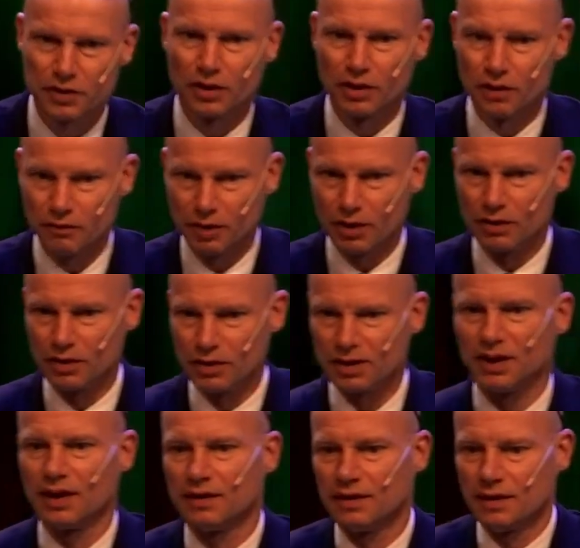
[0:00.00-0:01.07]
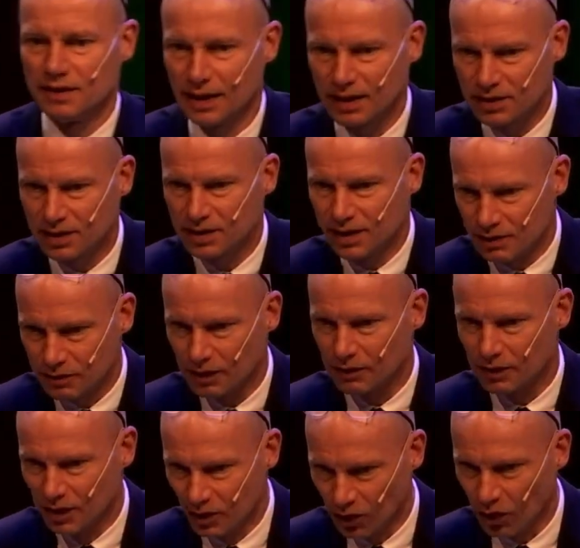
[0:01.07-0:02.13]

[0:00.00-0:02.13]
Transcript: actually is very uncomfortable, eh?